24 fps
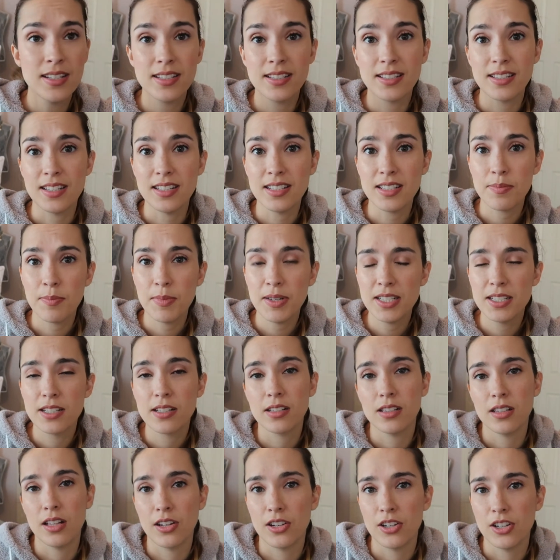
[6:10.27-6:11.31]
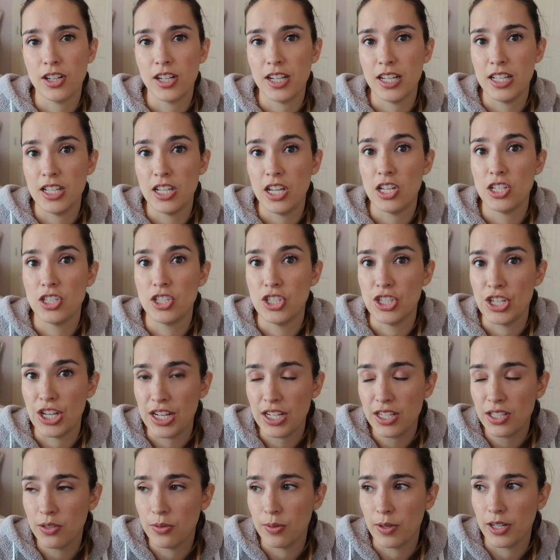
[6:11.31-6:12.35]
Since my declutter in
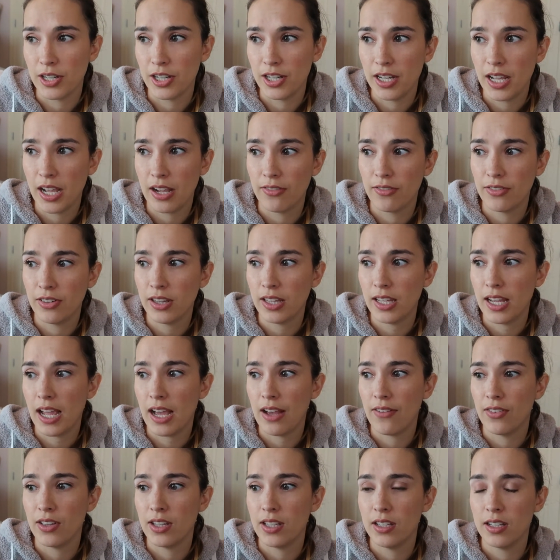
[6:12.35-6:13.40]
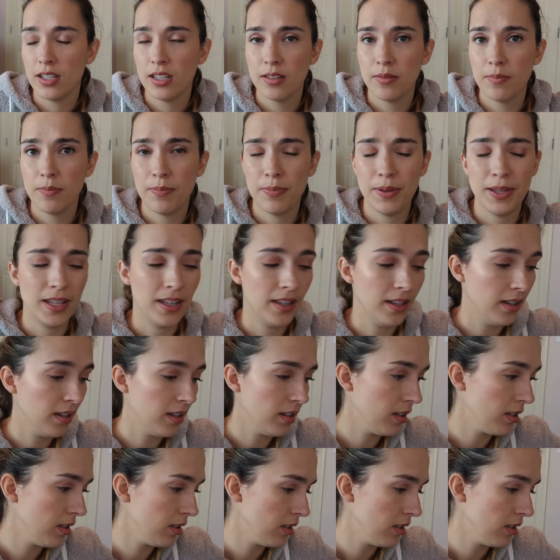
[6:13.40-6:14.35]
January, I really haven't been,